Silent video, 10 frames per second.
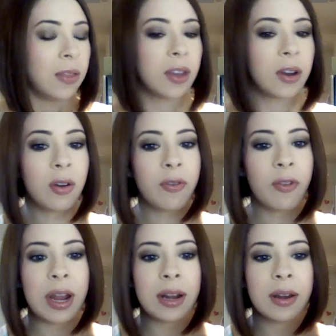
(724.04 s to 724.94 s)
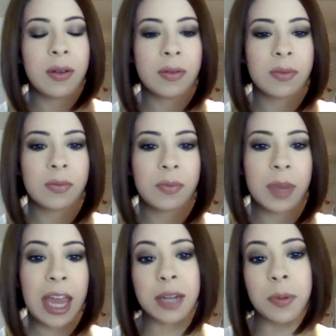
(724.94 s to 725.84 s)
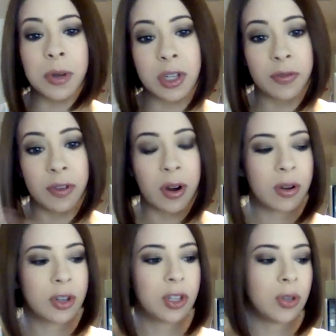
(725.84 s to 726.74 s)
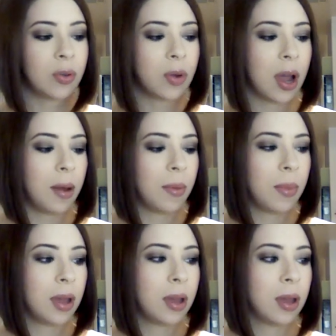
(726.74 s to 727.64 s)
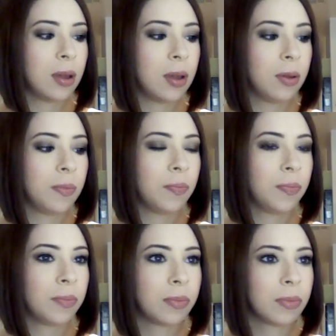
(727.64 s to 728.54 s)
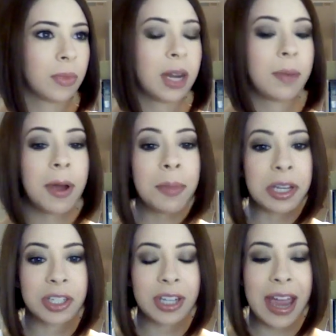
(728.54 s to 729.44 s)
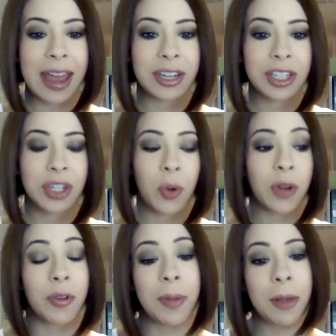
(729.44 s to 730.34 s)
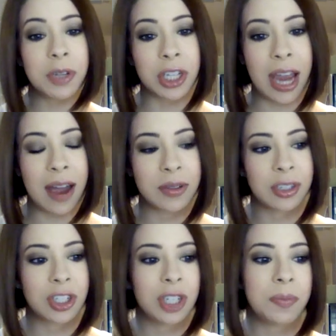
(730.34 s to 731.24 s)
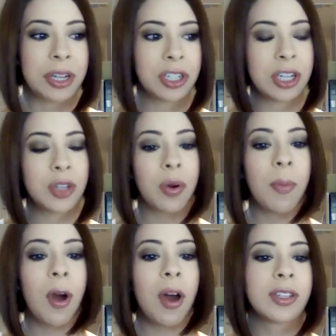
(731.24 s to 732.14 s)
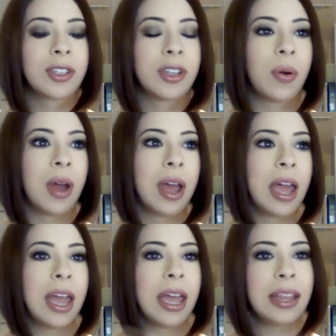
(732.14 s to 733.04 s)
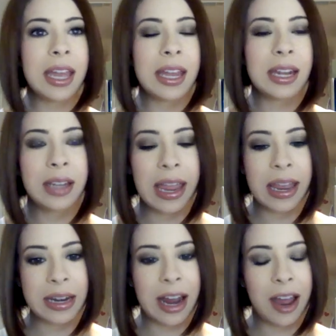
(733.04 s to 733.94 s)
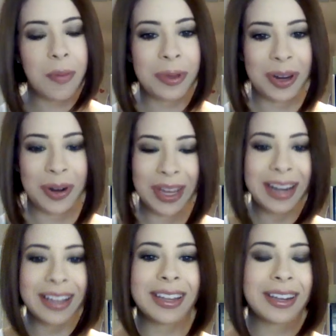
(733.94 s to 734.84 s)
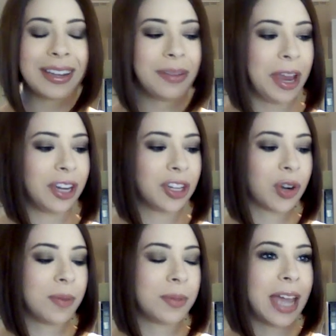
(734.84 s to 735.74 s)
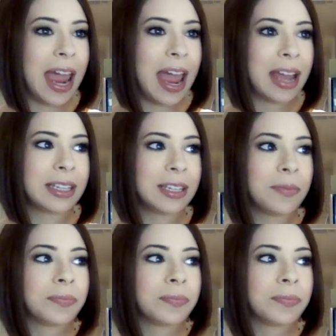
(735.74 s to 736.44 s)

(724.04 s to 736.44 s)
The girlfriend began to push for her to Um, get it published, and she worked for a publishing house, and she'd mentioned it to her boss. So in the end, they ended up, you know, getting the, the manuscript and